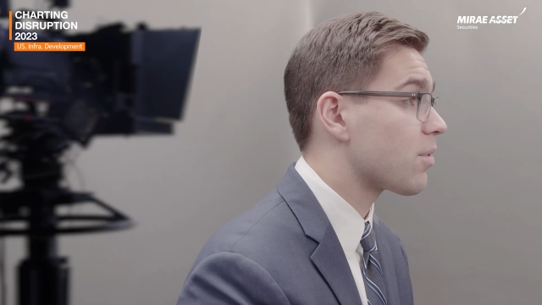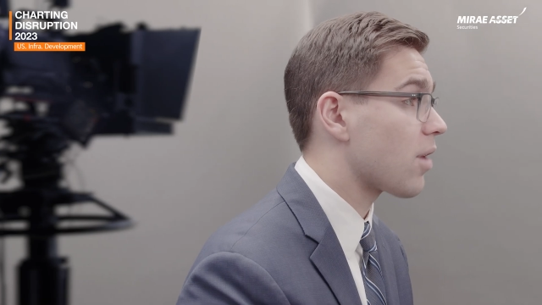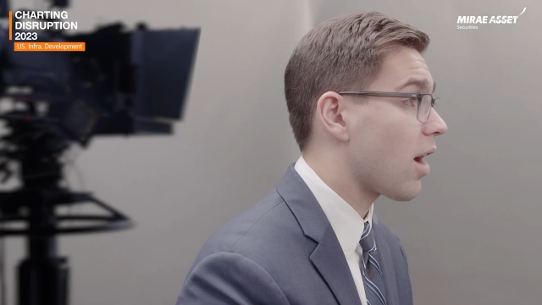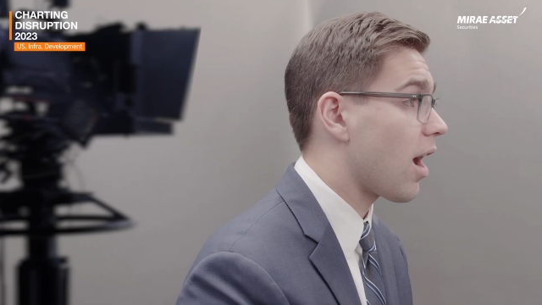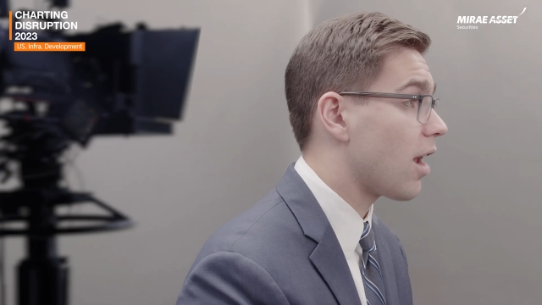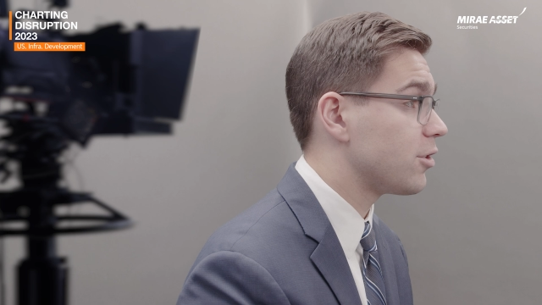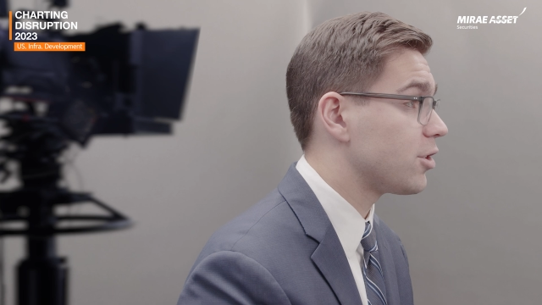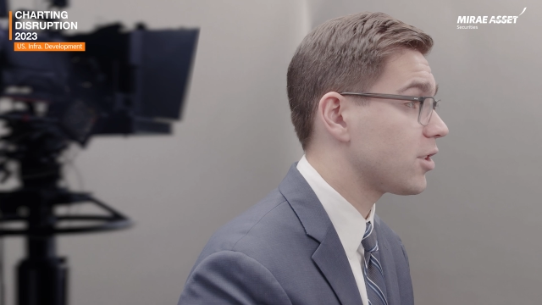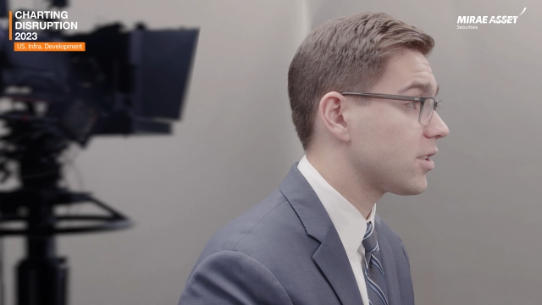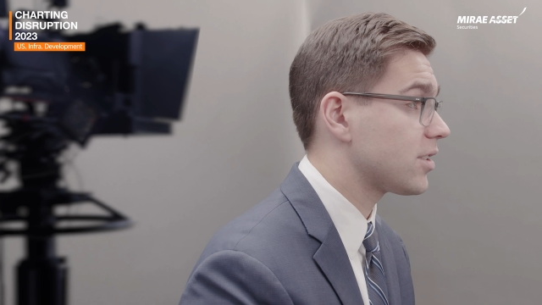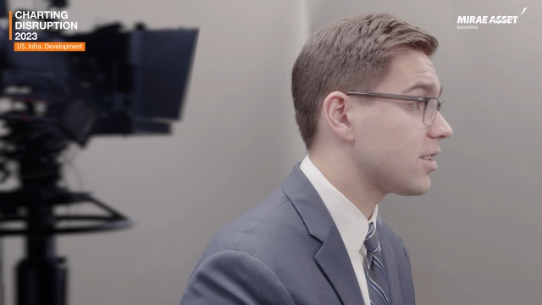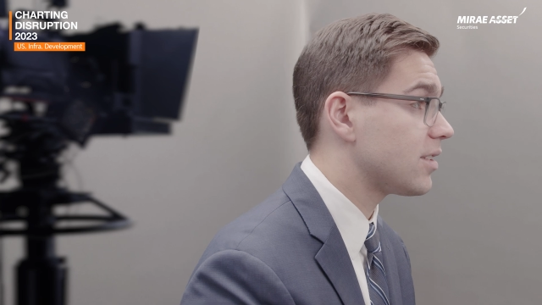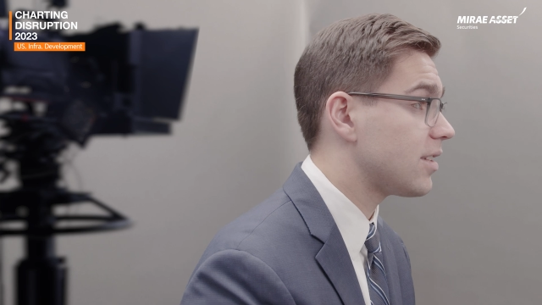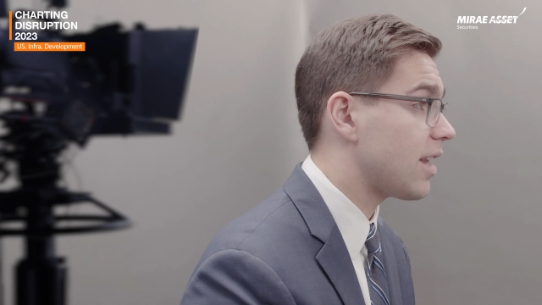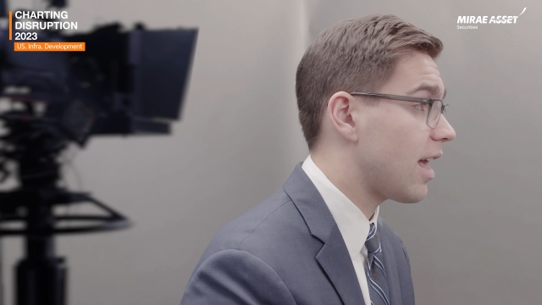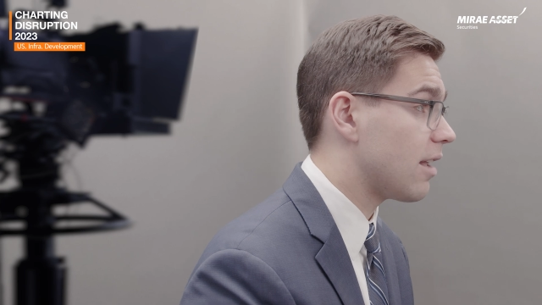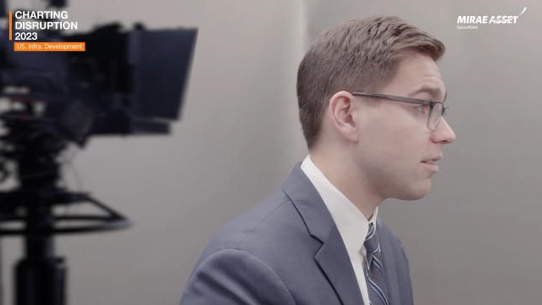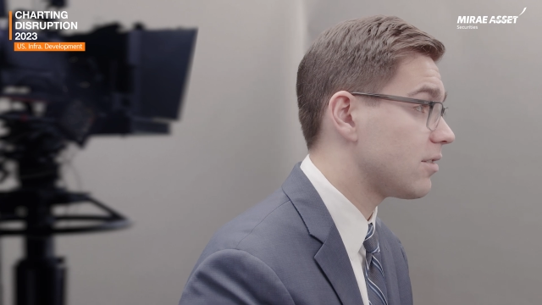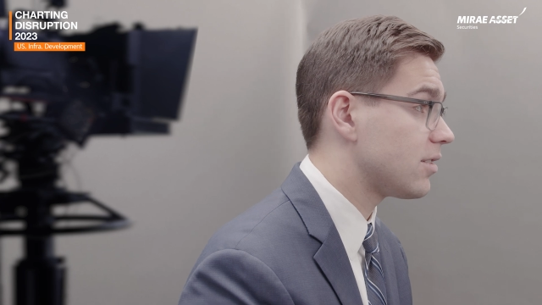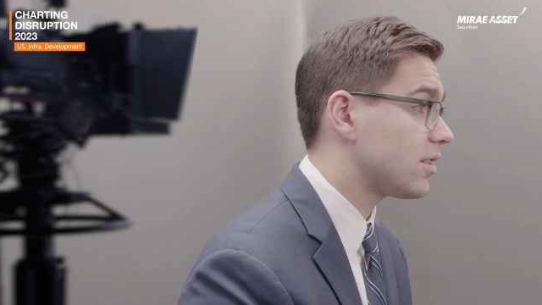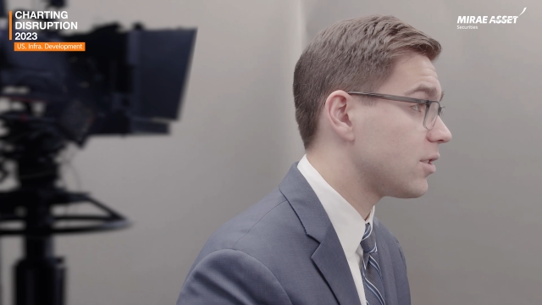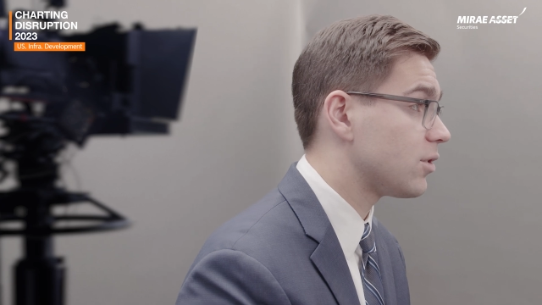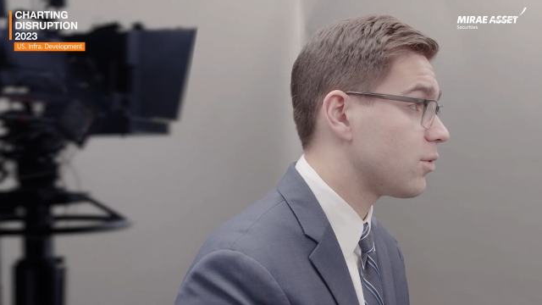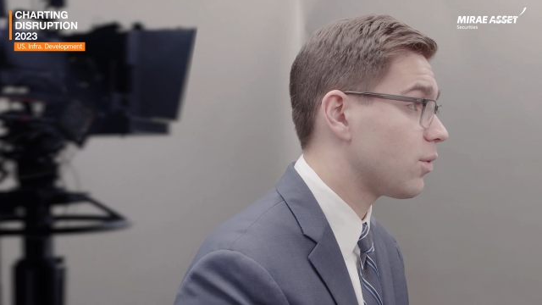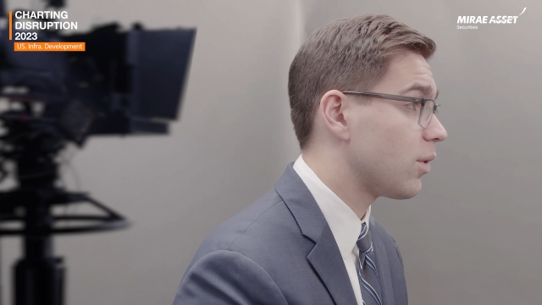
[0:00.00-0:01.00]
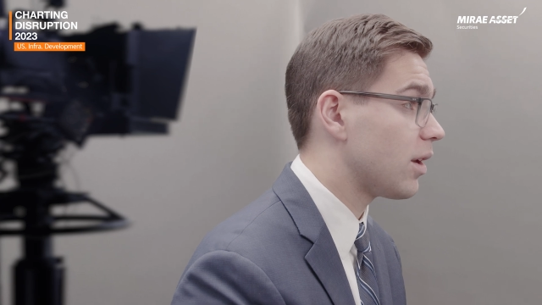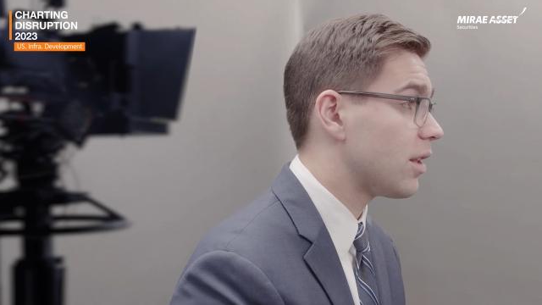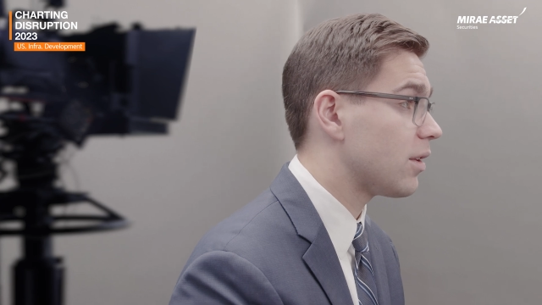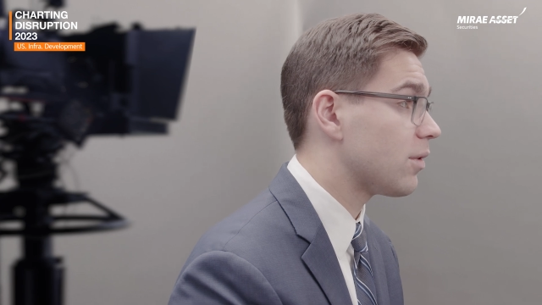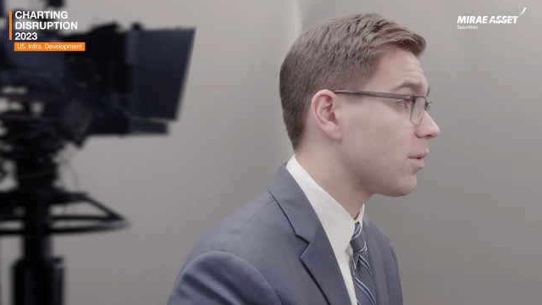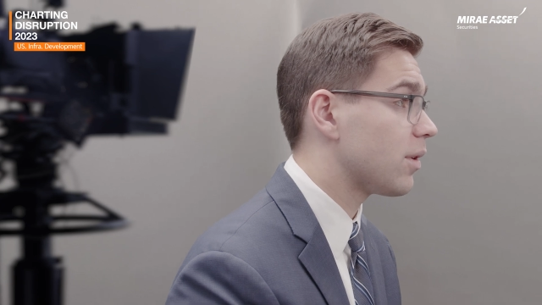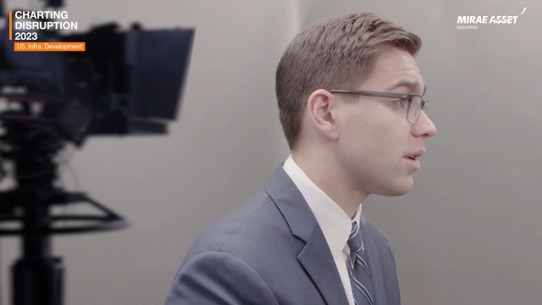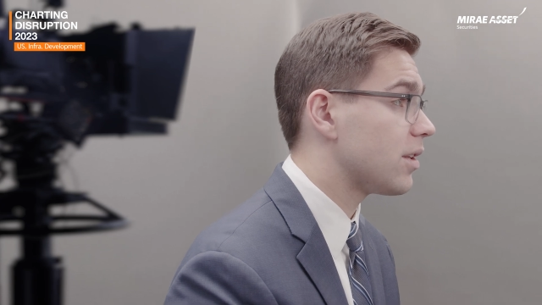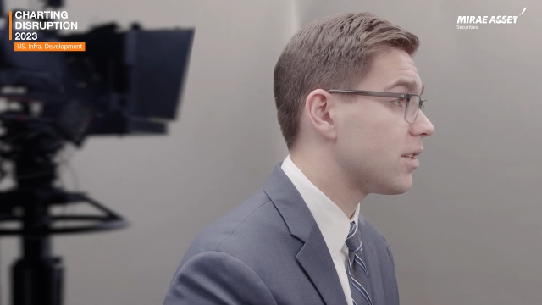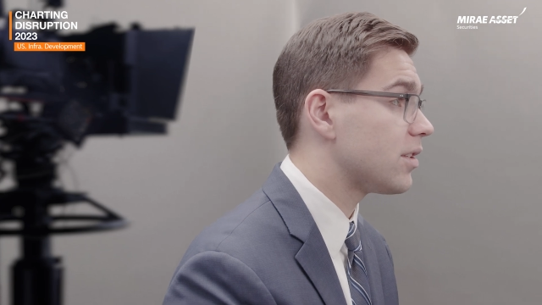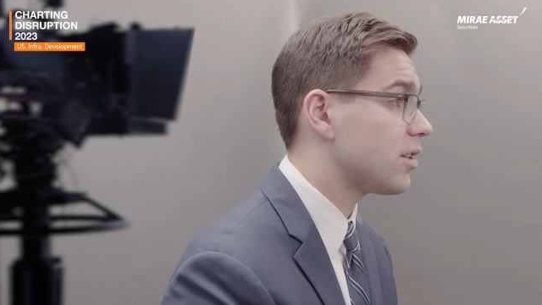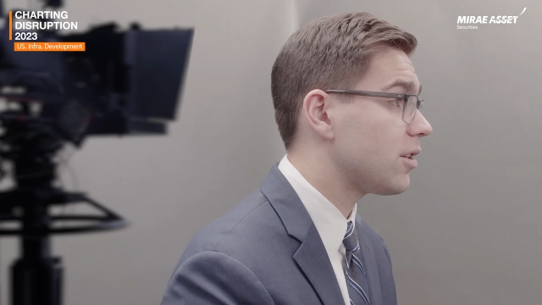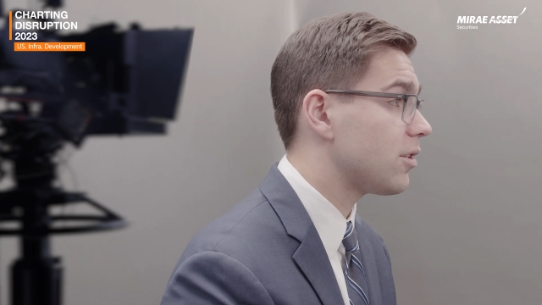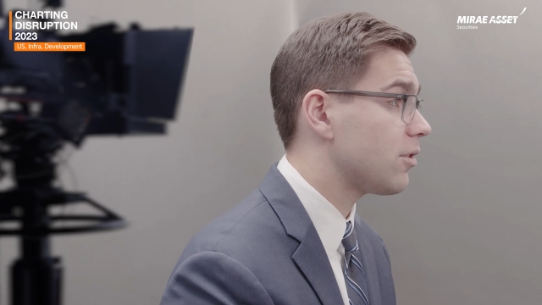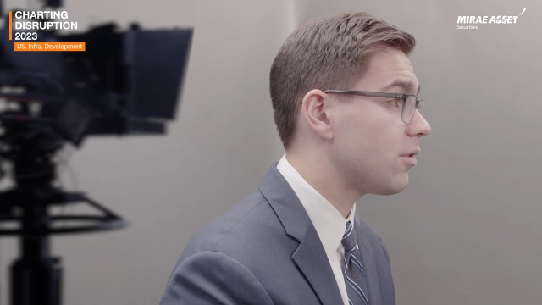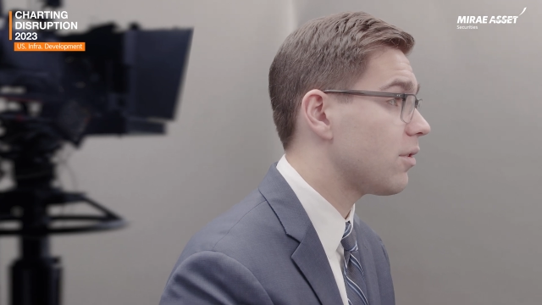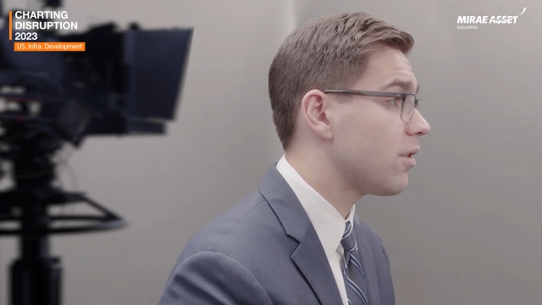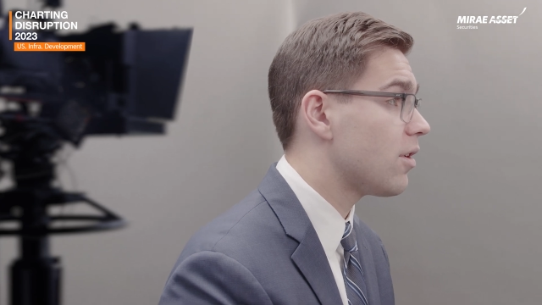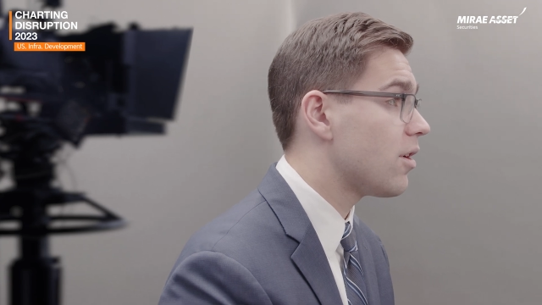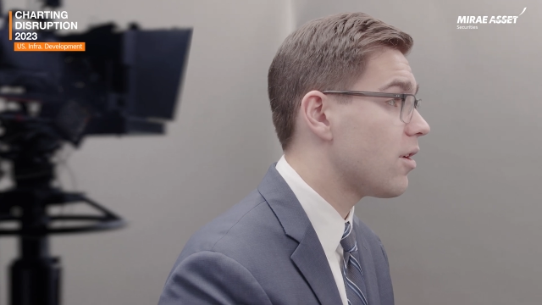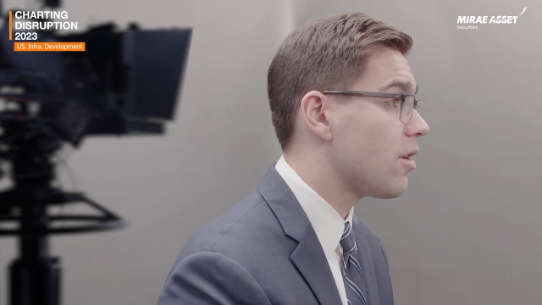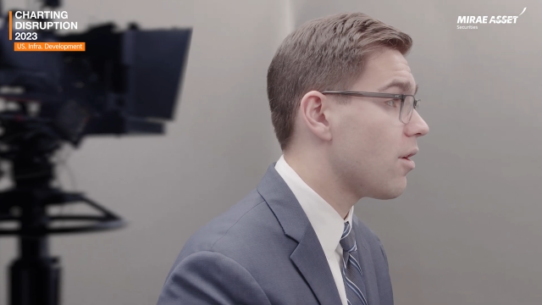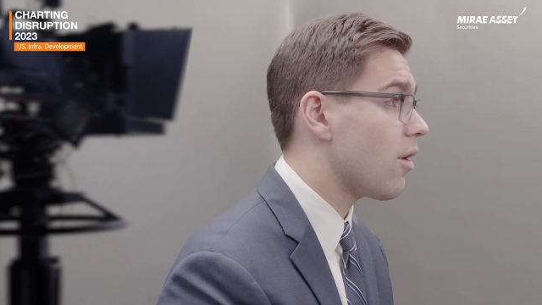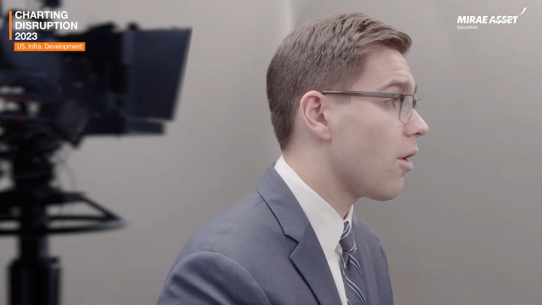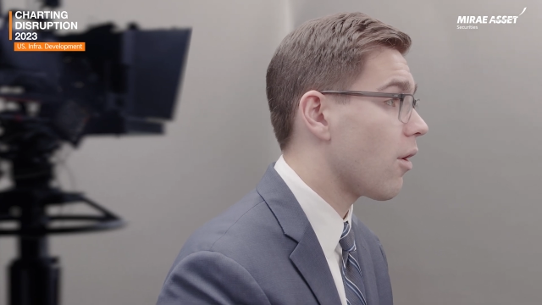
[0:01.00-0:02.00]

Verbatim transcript: projects announced in 2022